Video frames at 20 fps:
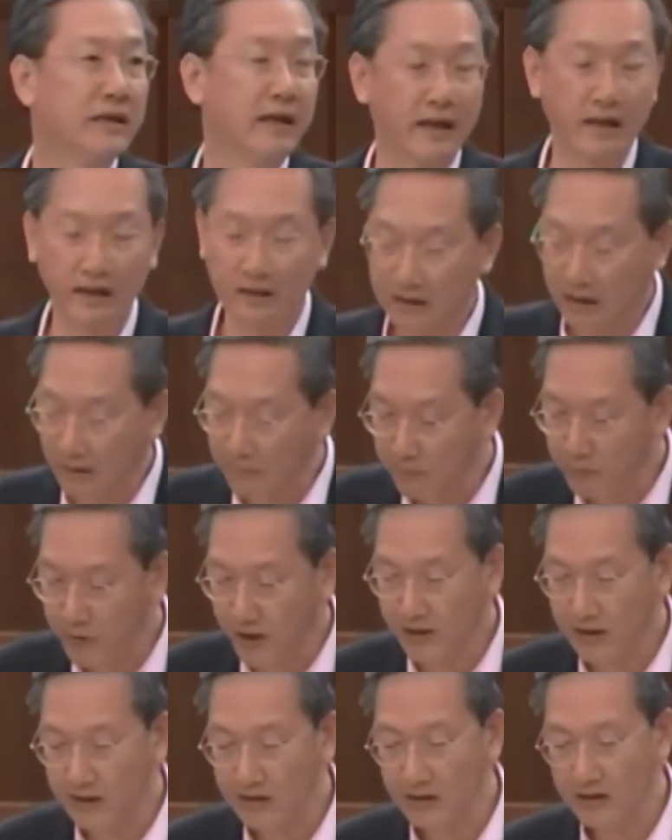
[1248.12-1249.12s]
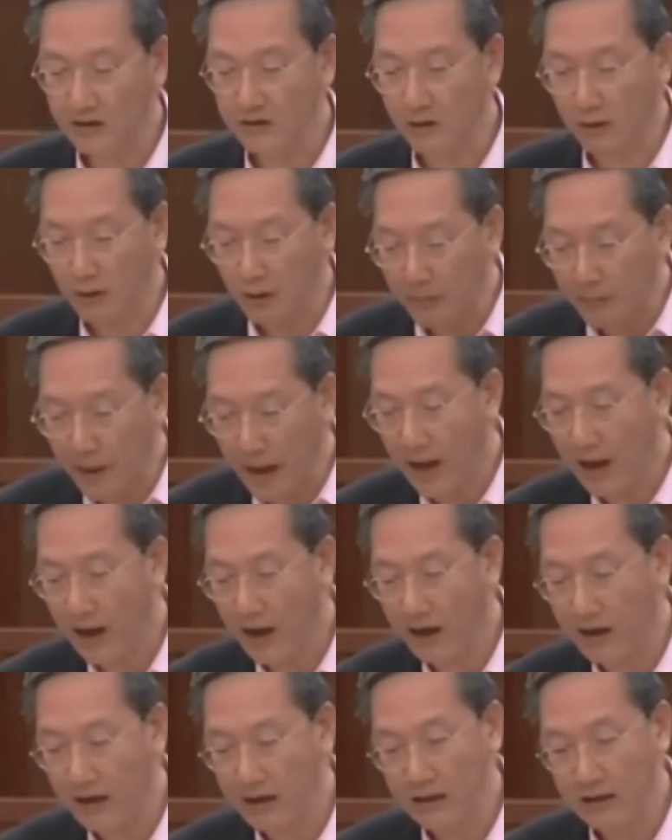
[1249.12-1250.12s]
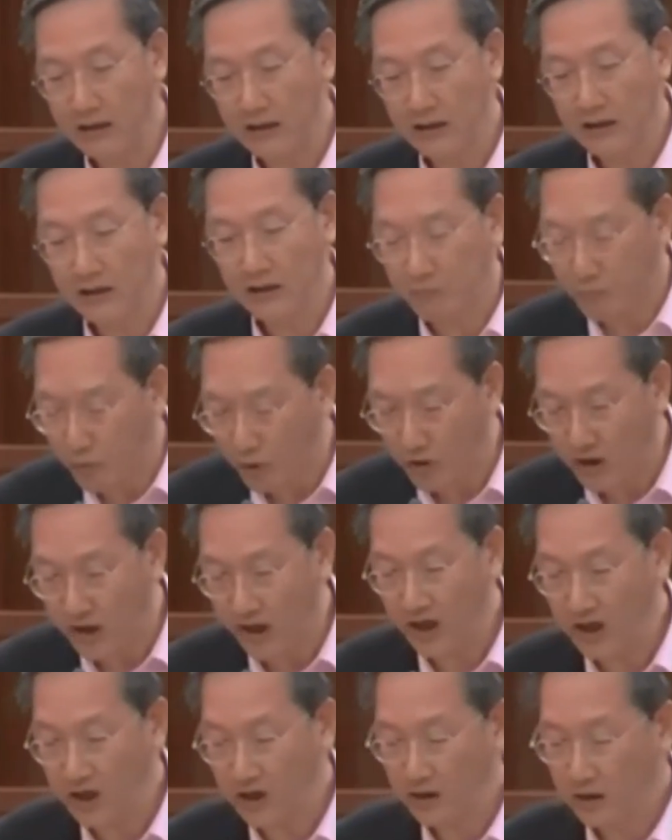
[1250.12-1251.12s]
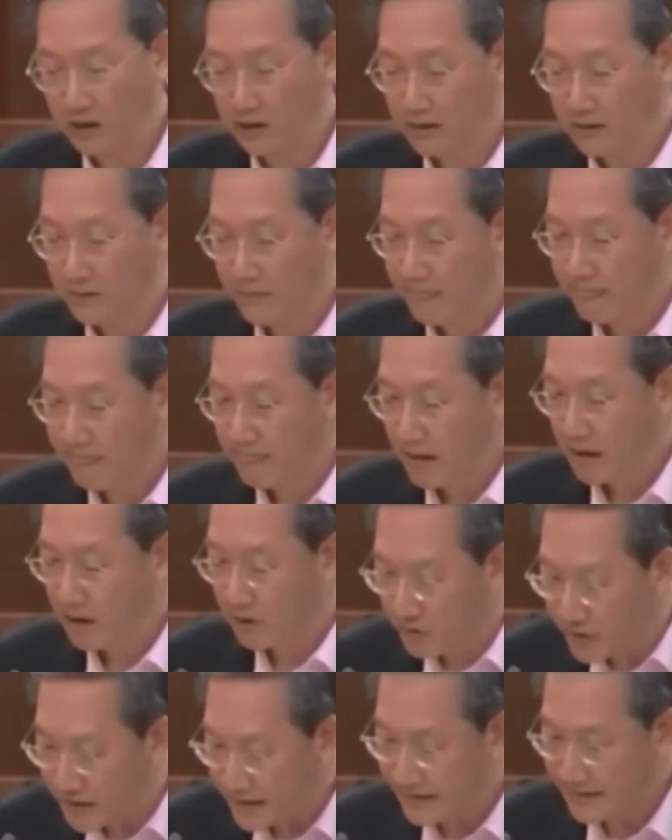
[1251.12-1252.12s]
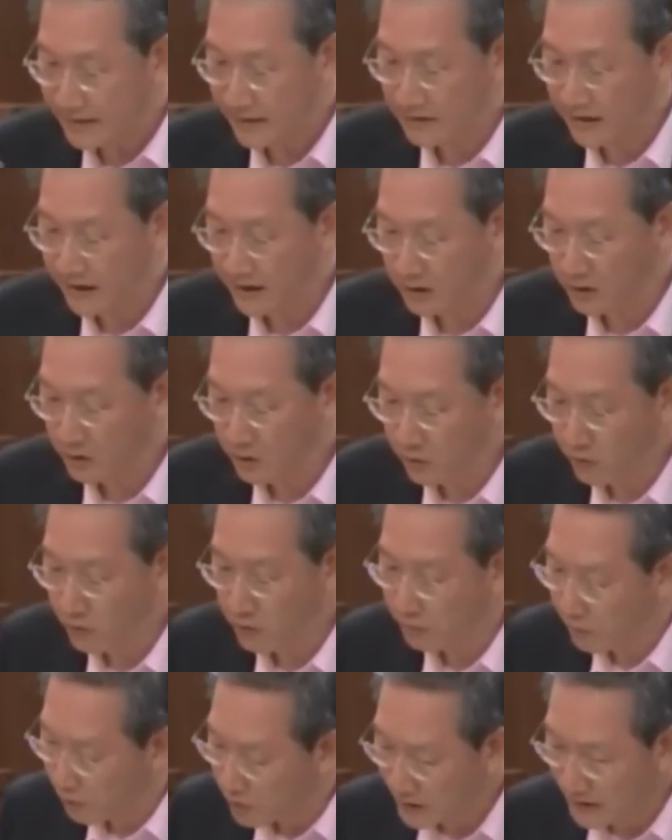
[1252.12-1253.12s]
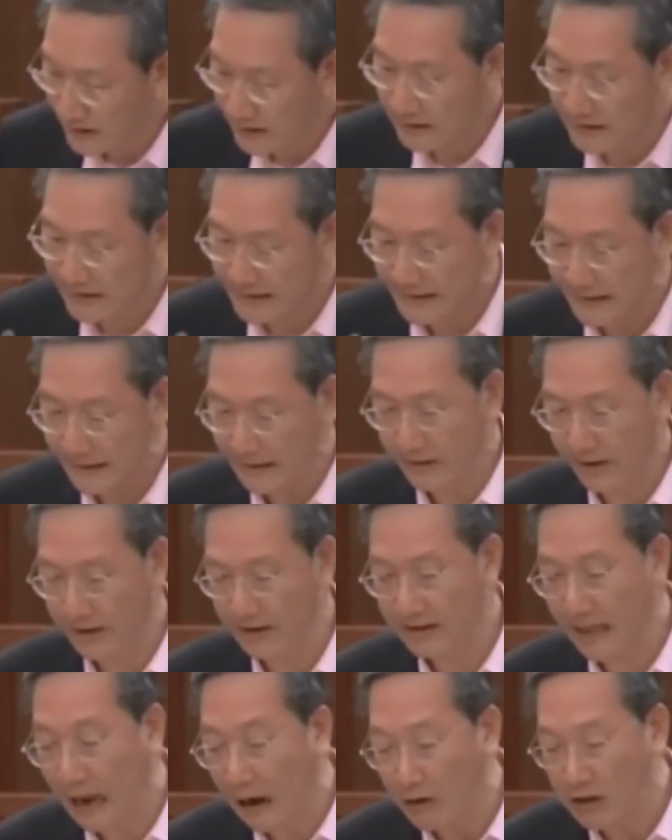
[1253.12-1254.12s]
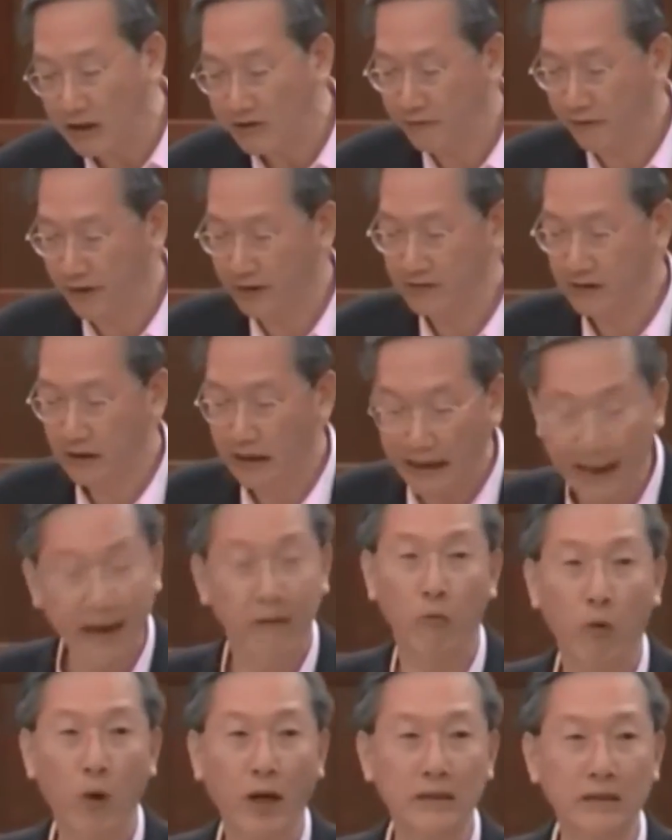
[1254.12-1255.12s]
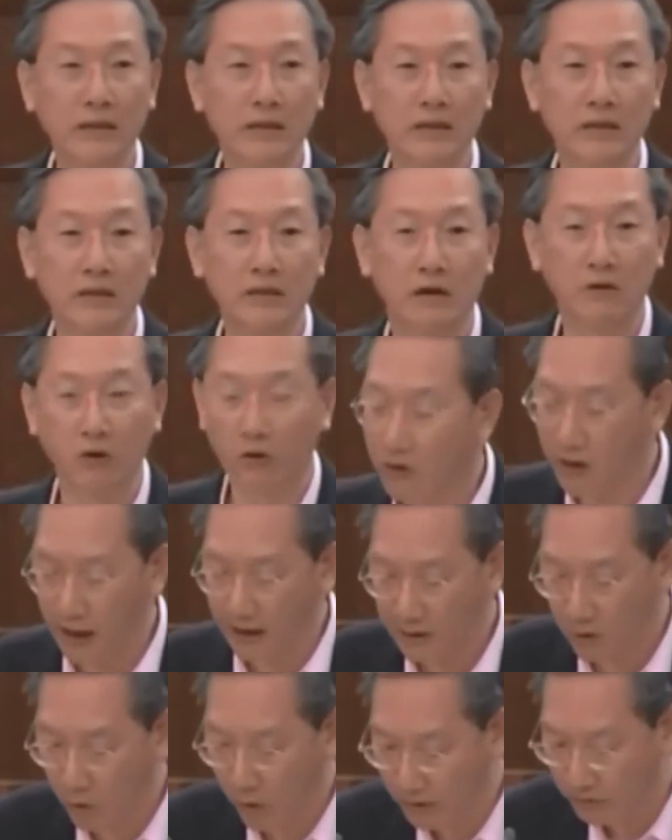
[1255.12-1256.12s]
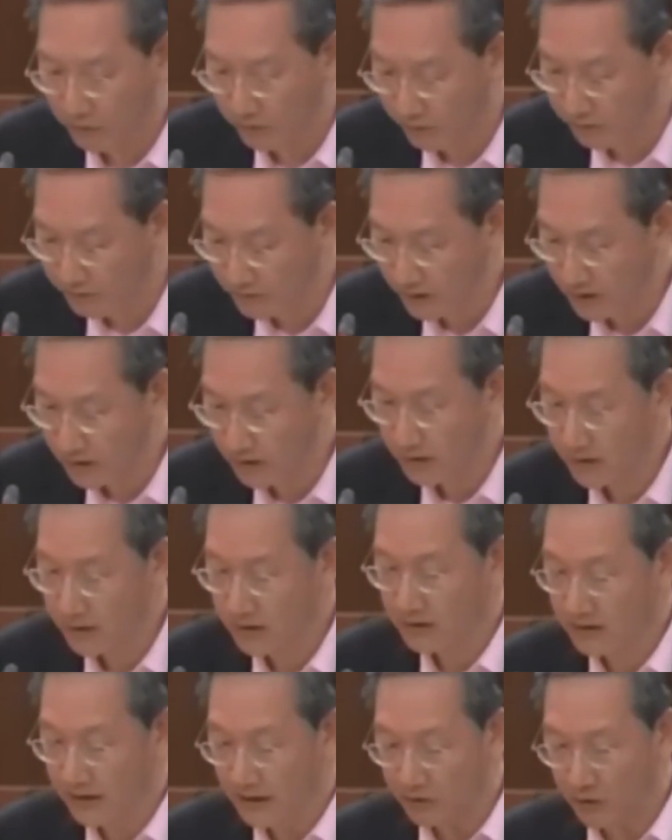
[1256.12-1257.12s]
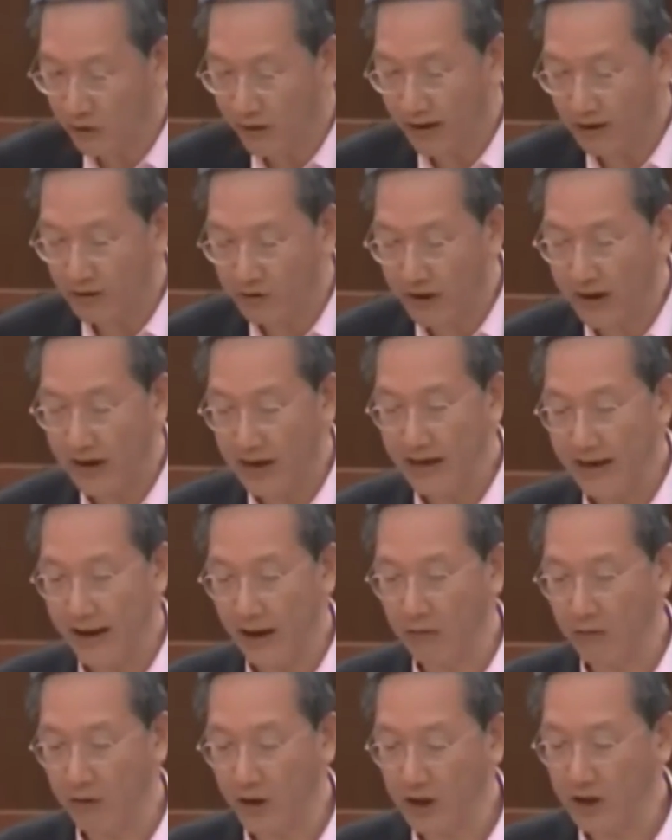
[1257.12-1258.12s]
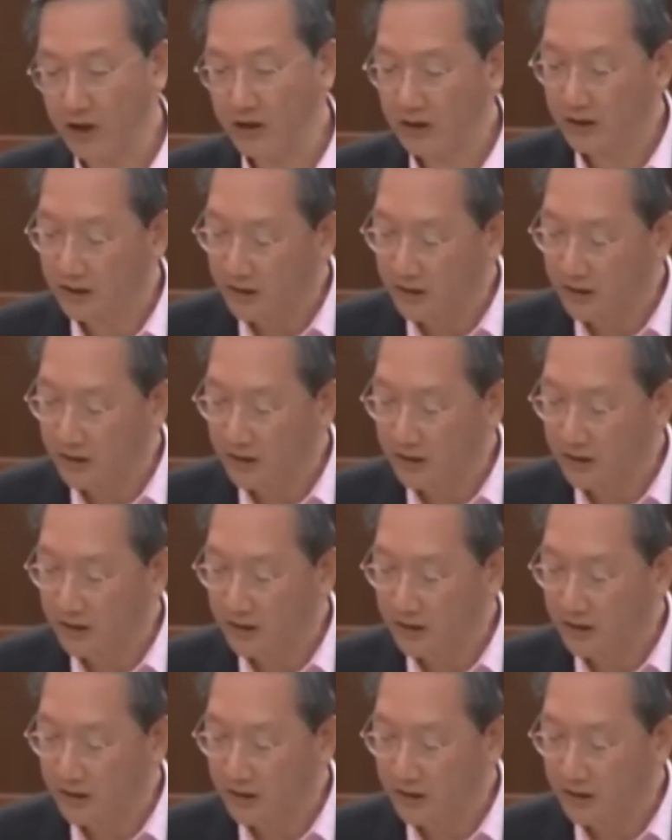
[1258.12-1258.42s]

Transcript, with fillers: and the practices of the Baha'i, Buddhist, Christian, Hindu, Muslim, Sikh, and Taoist faiths at once, all under one roof. This will greatly enrich